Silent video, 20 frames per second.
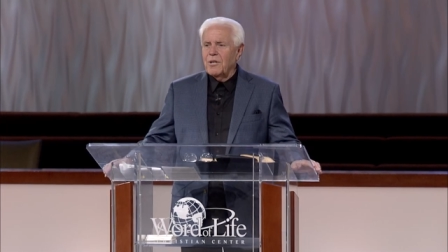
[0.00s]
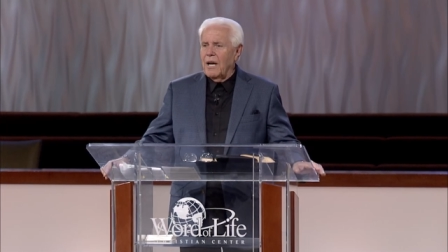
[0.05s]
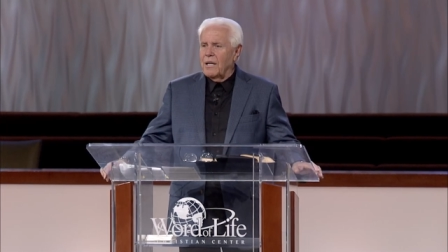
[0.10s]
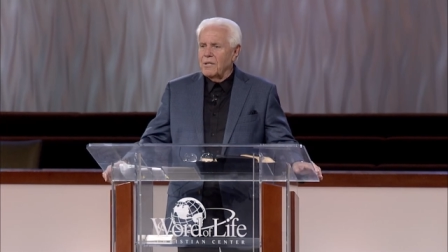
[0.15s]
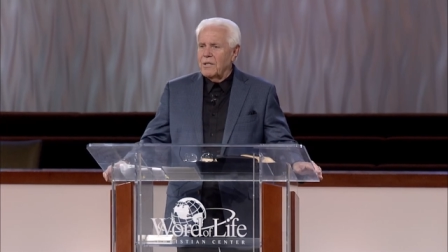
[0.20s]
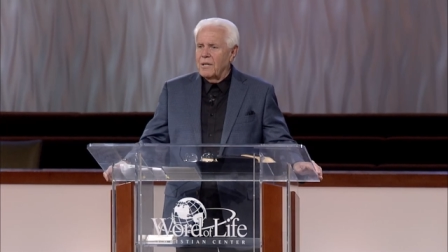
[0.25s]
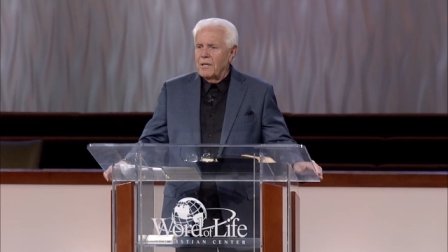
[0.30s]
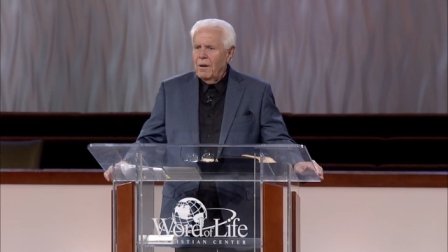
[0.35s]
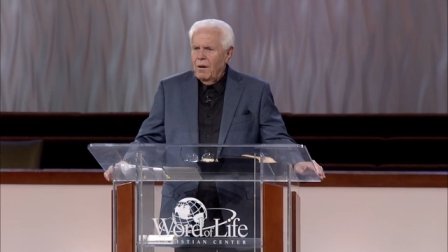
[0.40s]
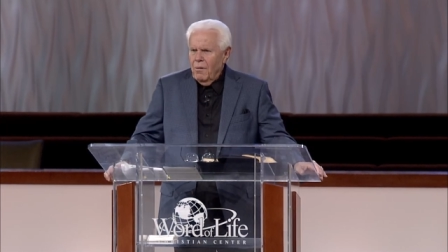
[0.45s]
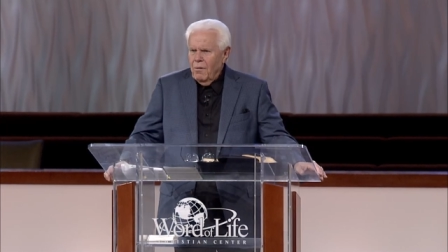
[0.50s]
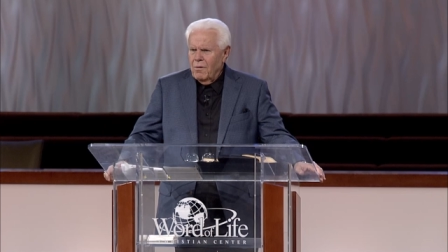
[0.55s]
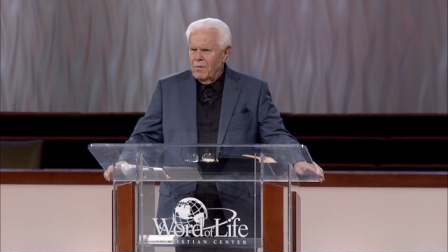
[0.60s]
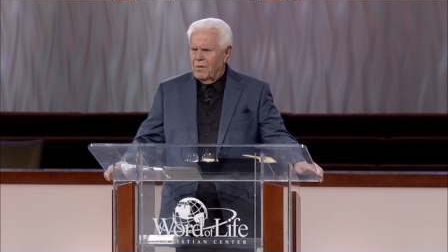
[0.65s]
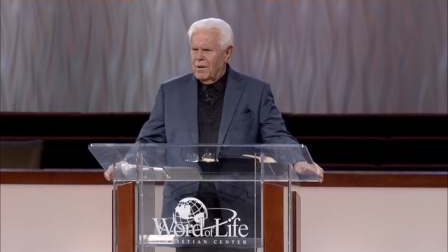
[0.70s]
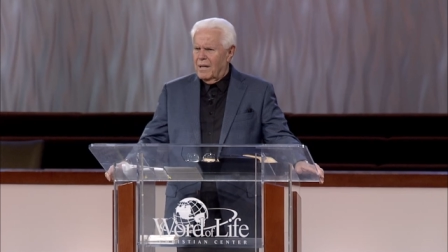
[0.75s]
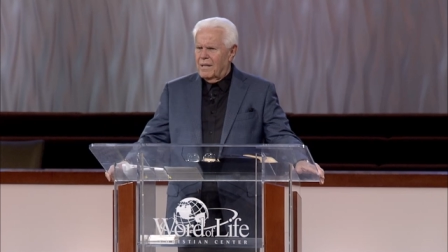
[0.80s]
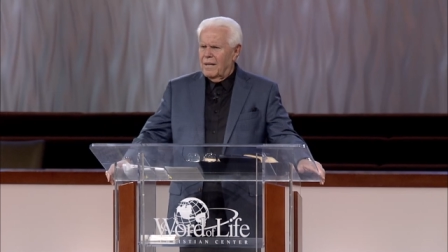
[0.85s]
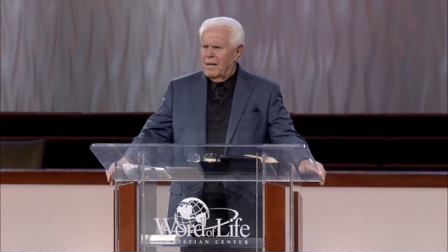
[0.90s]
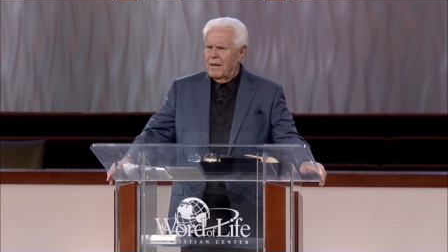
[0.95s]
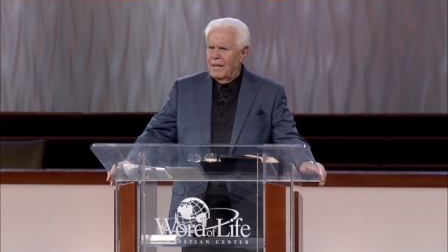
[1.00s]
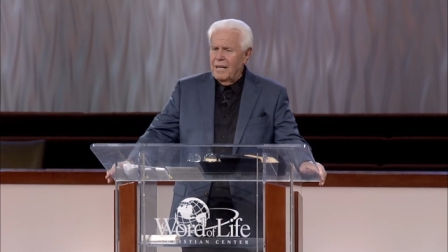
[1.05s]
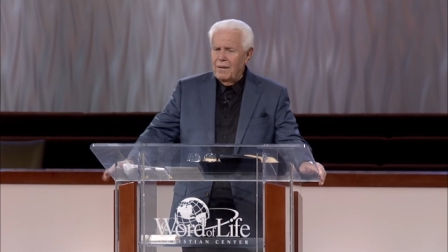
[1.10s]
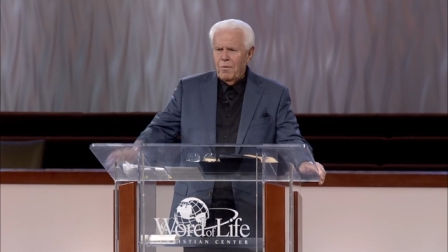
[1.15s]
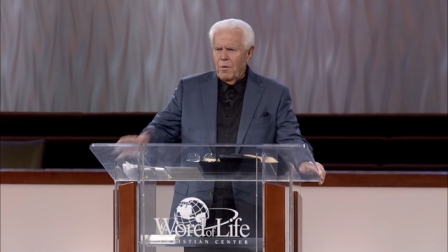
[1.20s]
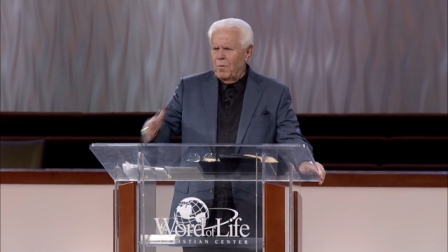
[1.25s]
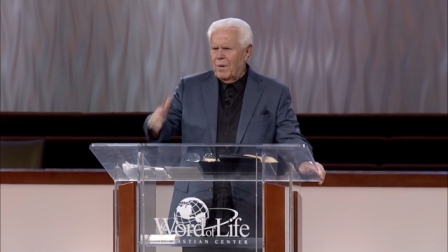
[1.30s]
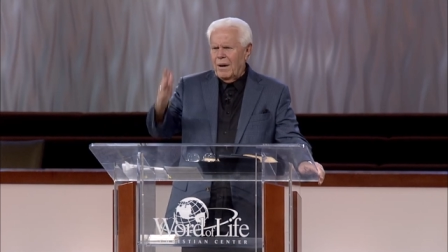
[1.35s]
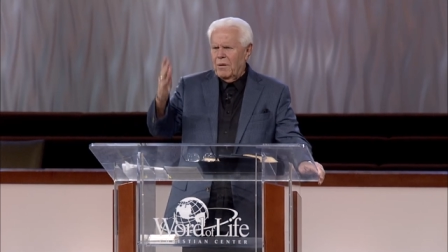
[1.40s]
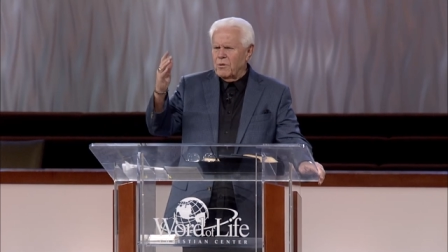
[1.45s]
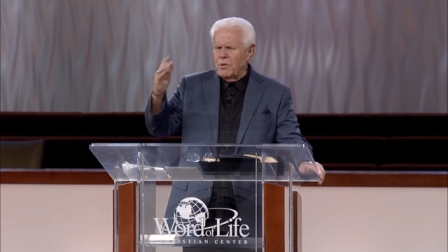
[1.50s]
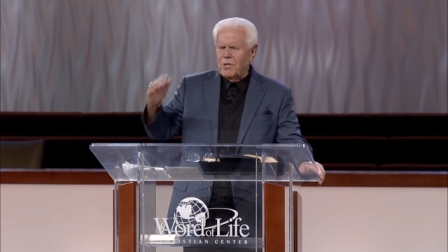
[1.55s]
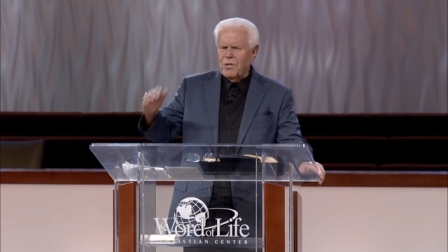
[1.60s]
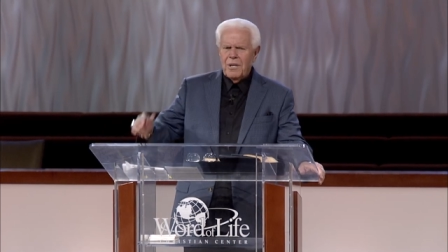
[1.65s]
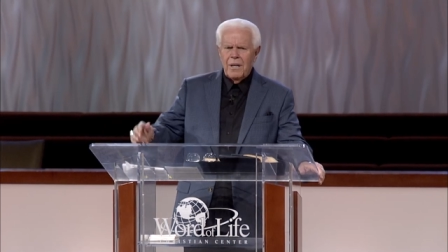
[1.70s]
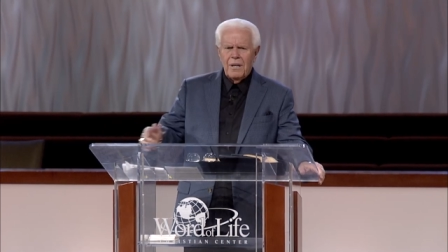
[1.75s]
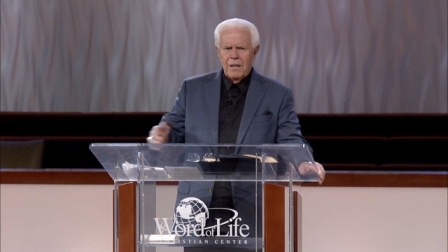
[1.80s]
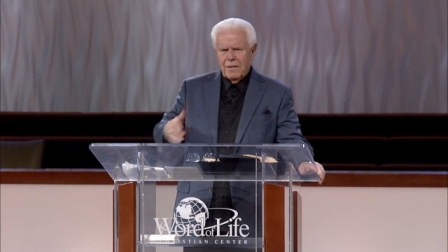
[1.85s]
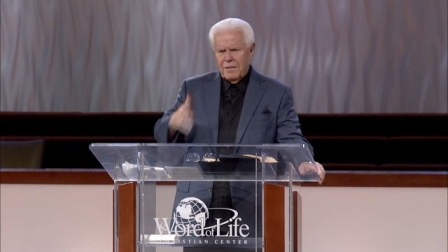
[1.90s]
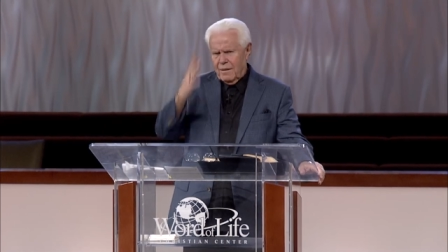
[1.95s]
I said, "No." Even when I was a
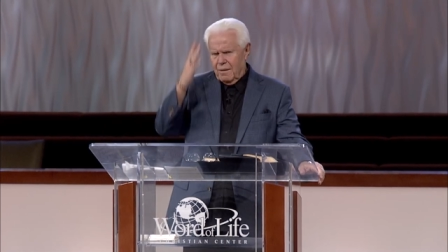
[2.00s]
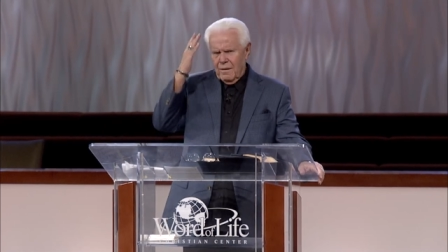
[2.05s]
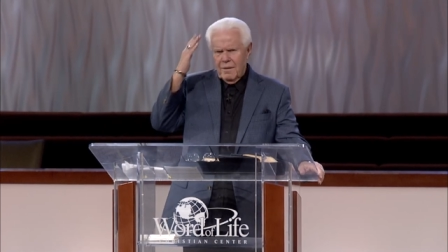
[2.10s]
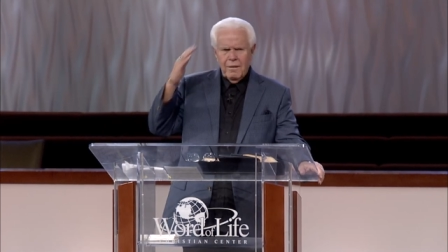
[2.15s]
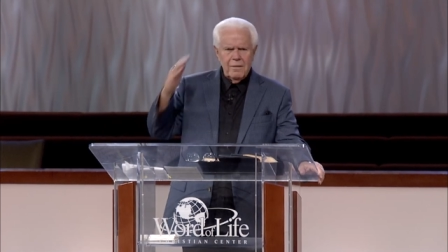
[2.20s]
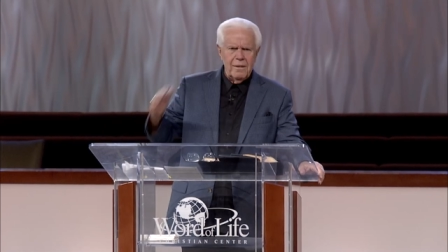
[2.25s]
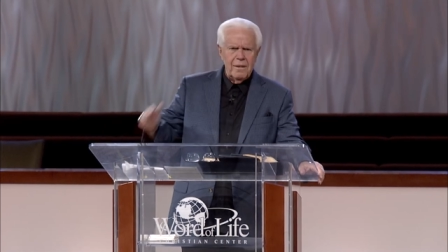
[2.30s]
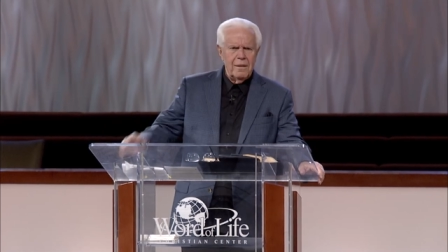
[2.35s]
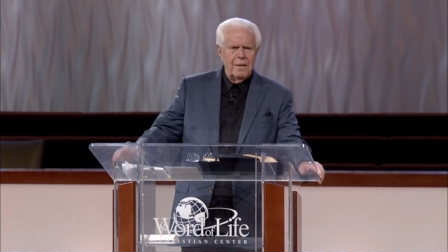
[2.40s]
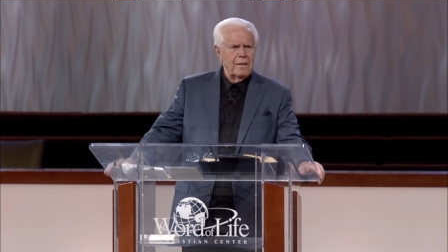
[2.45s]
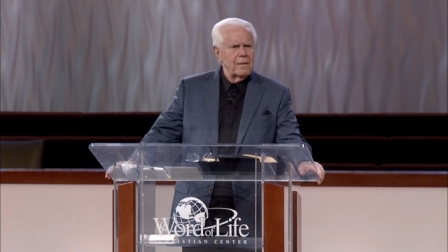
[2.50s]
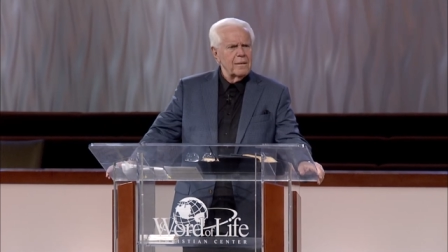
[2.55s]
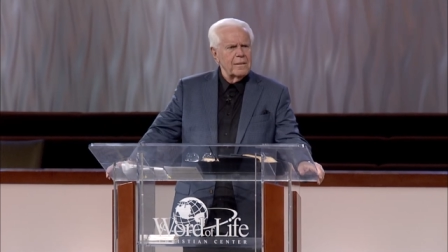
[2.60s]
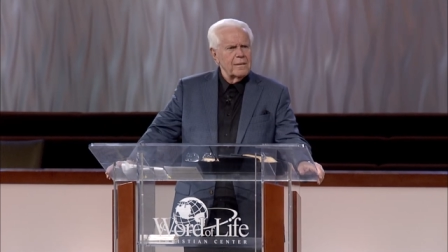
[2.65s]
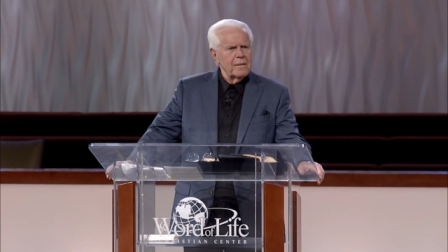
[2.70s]
sinner, I said, yeah, "No."